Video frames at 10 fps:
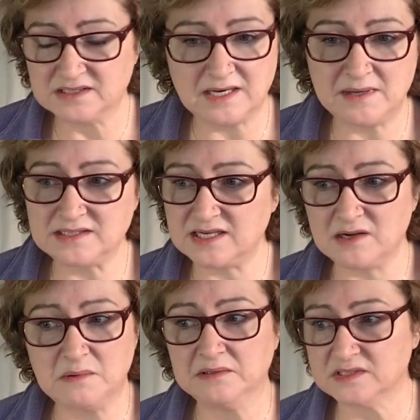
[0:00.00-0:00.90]
and I'm not
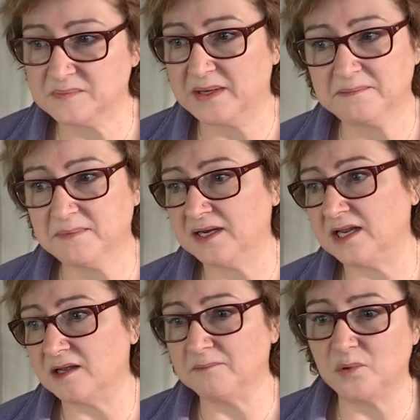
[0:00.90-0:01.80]
saying go out and spend
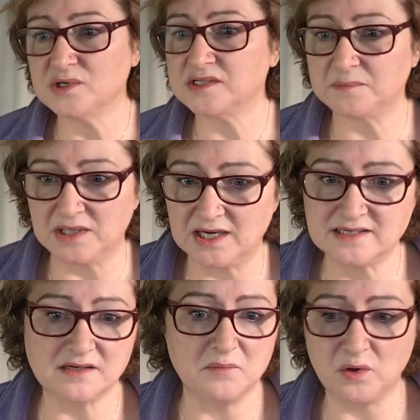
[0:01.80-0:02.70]
money on more
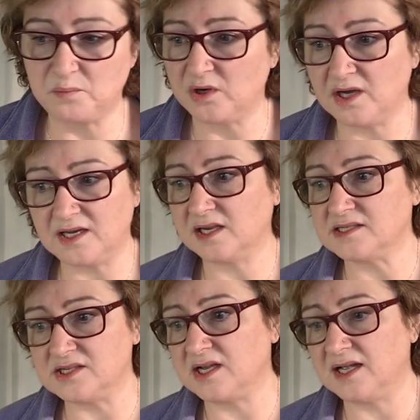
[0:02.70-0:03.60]
supplies or more product
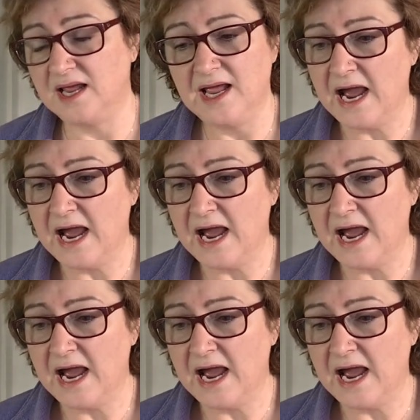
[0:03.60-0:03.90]
because you got,